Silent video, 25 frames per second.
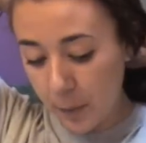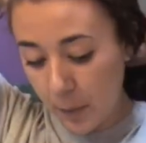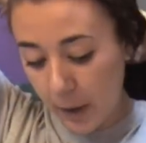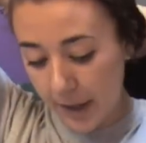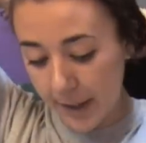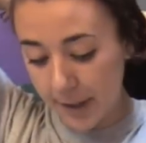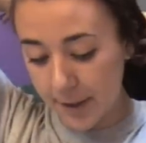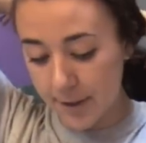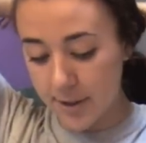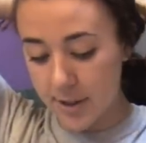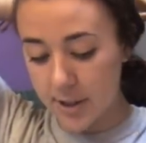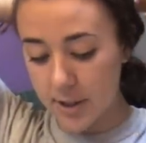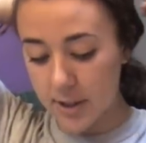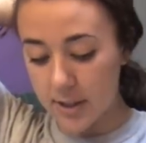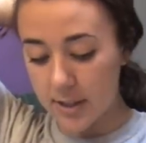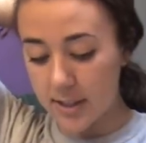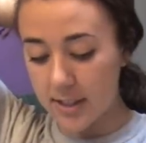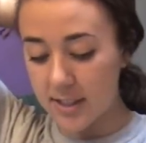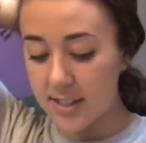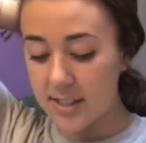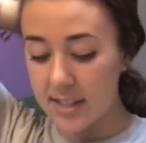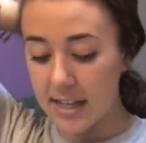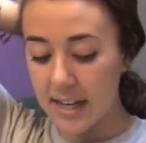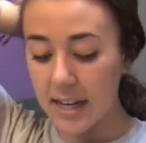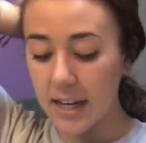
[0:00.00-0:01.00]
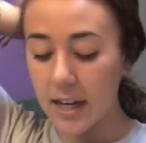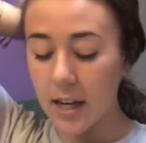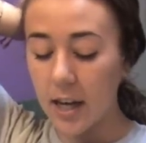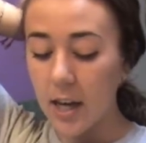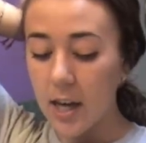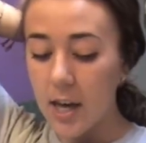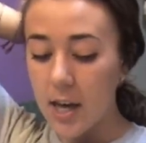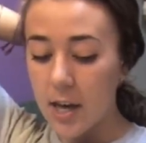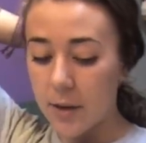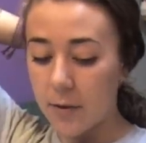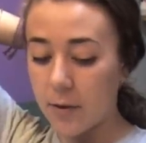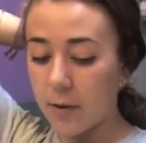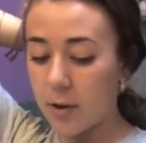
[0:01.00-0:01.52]
while you're still in the sink,
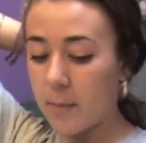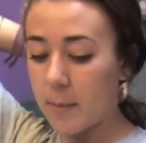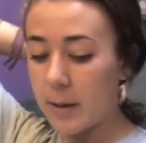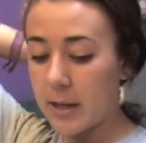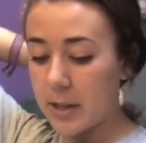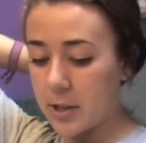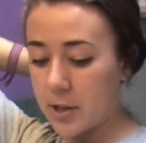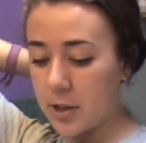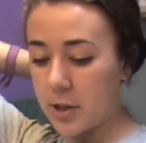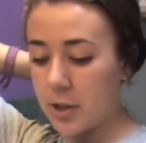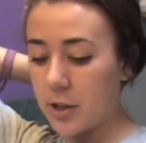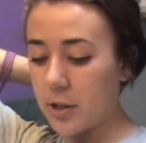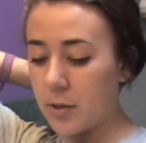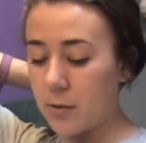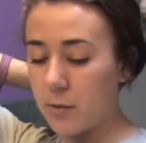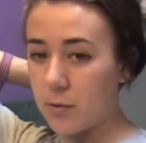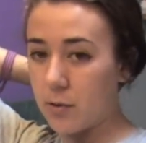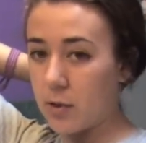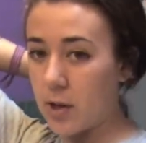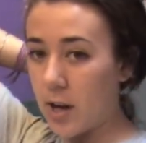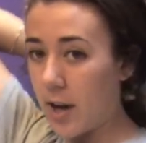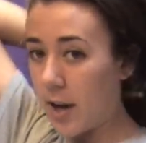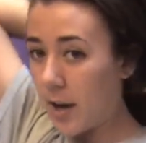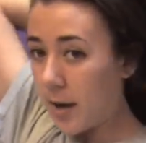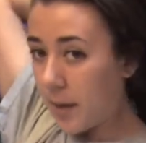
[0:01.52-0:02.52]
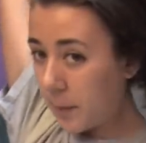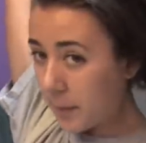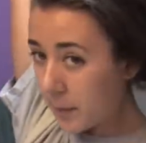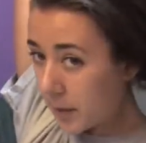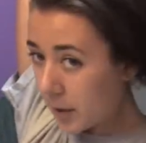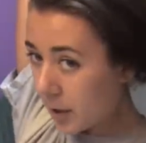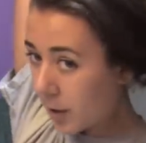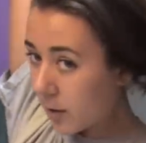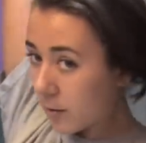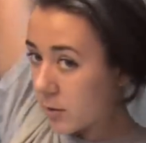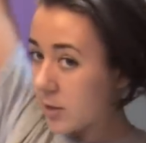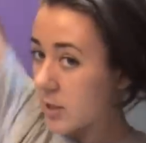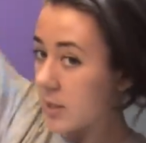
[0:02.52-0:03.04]
you want to make sure you, um,
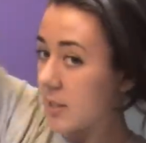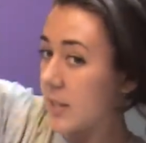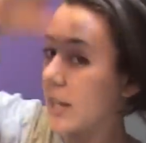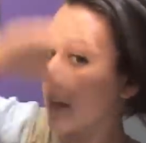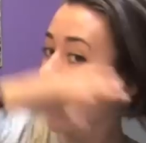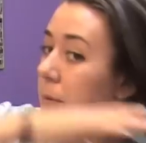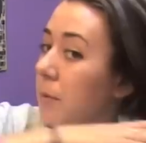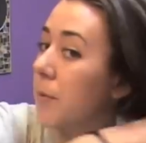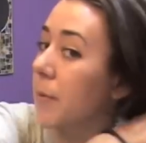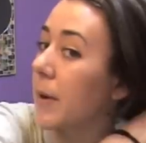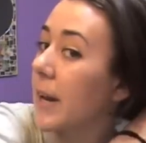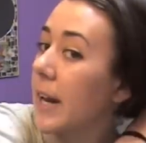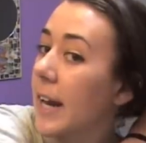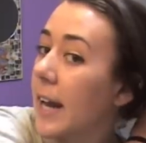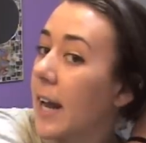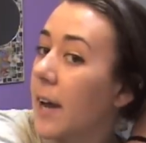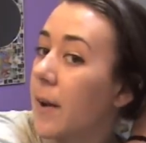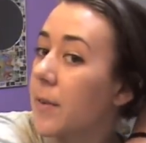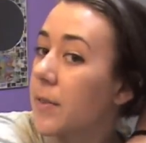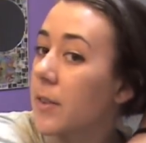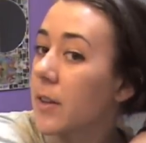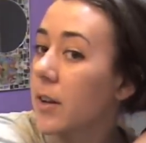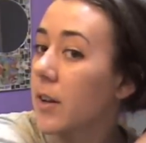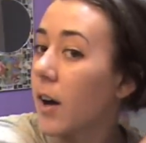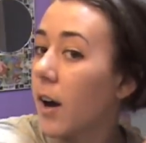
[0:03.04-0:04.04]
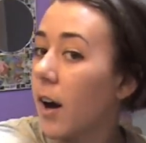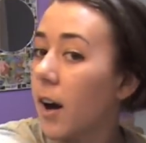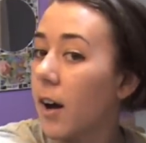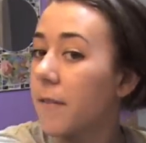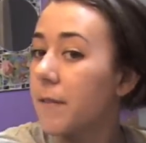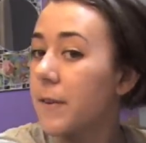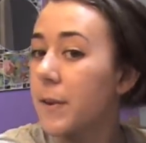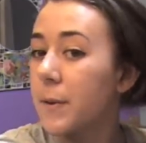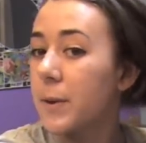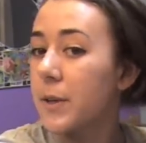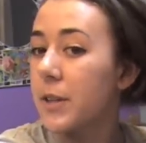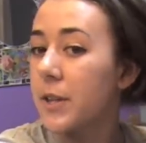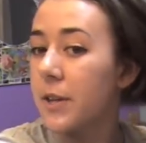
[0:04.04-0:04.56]
you know, just like wring out the
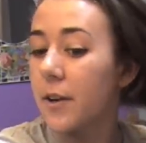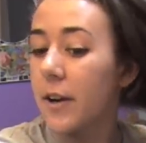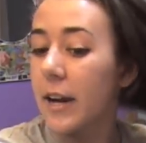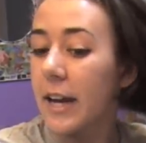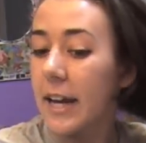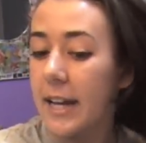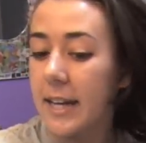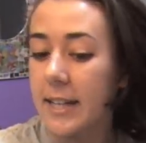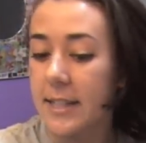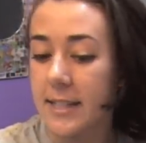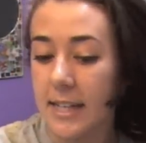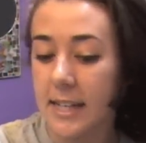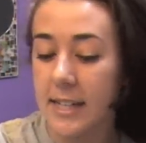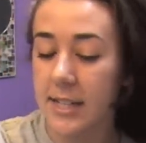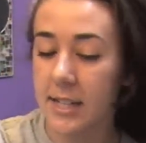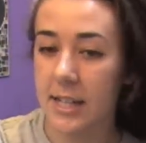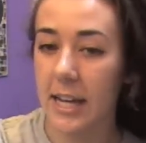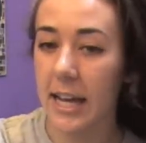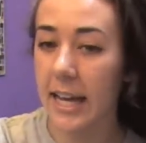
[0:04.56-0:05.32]
coffee with your hands and